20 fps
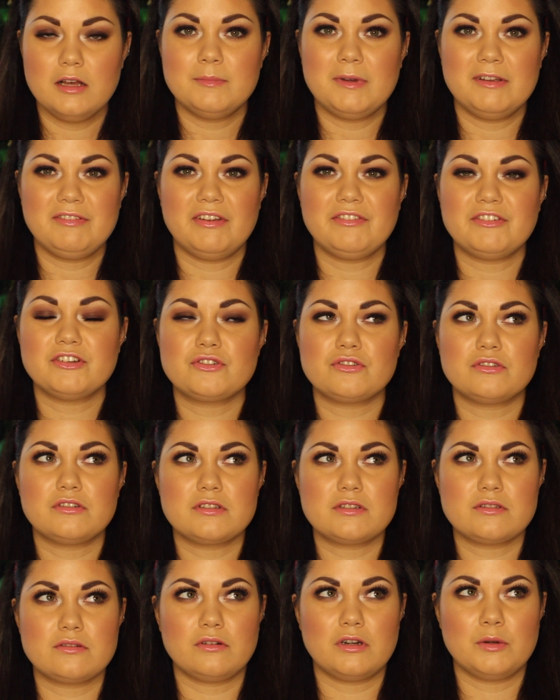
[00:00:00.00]
My favourite
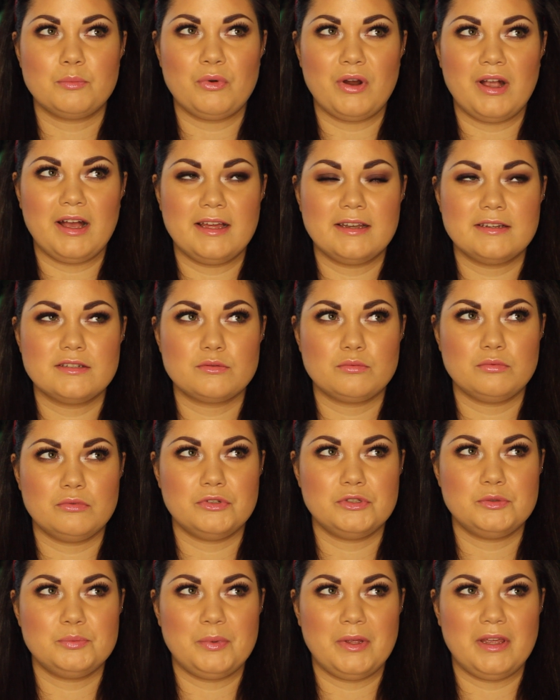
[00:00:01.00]
drugstore brand
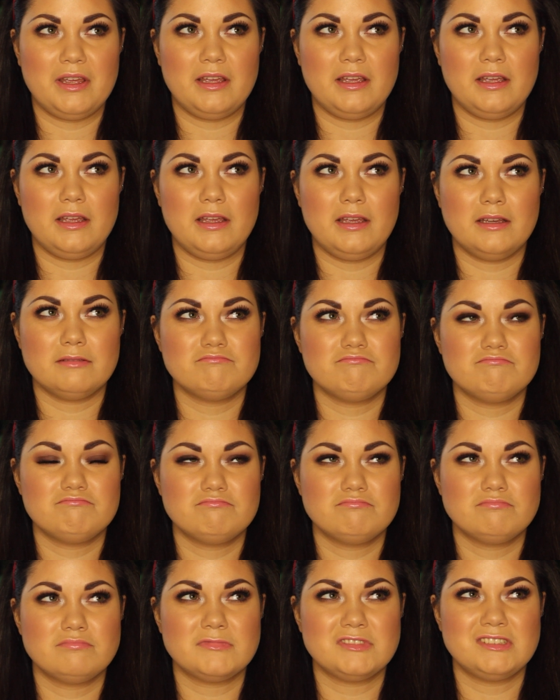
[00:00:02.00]
would be
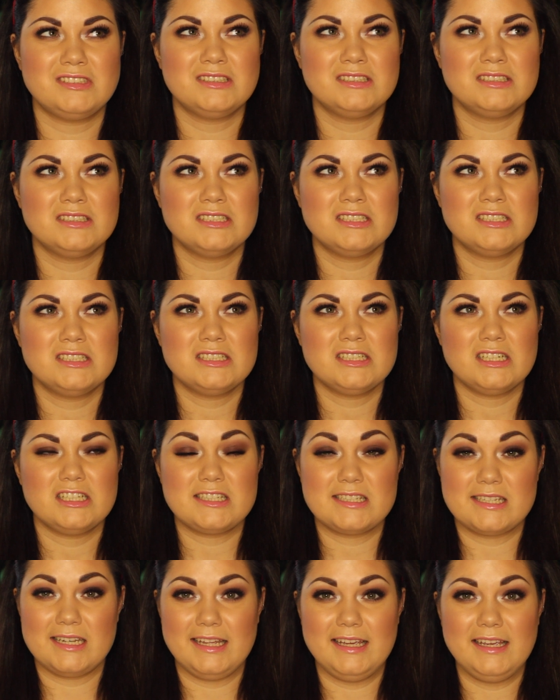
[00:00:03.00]

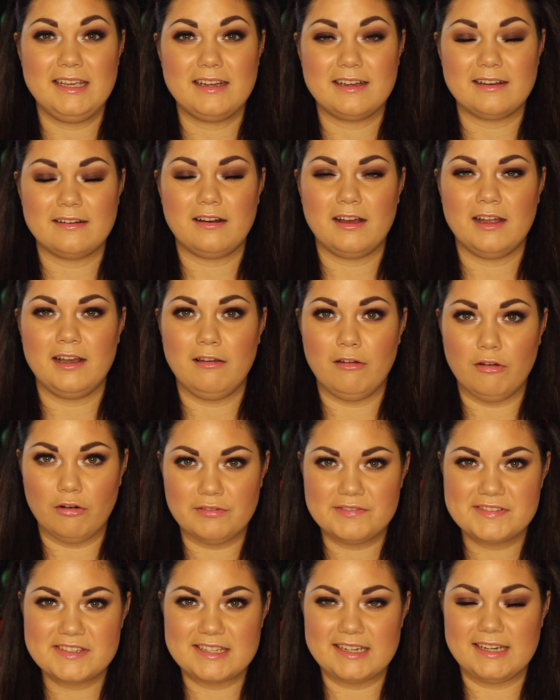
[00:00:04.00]
Sleek. I
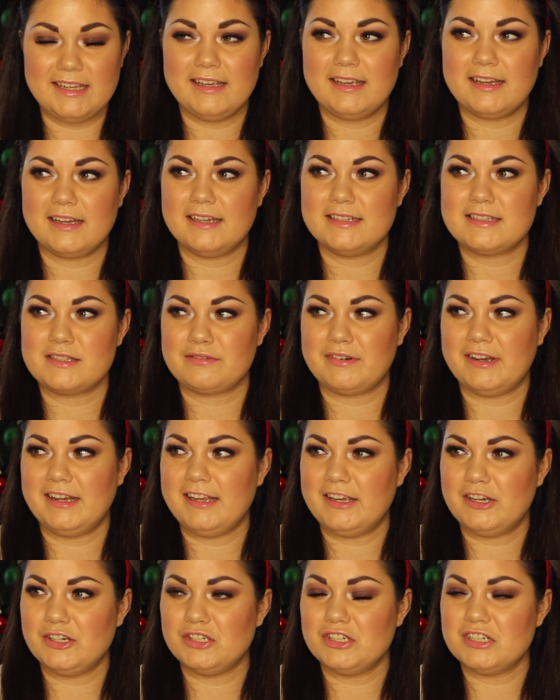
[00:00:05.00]
love Sleek, it's
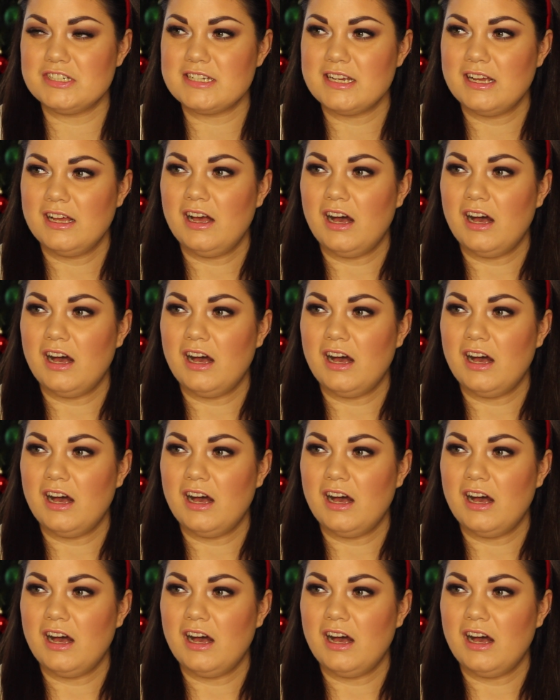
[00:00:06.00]
really good.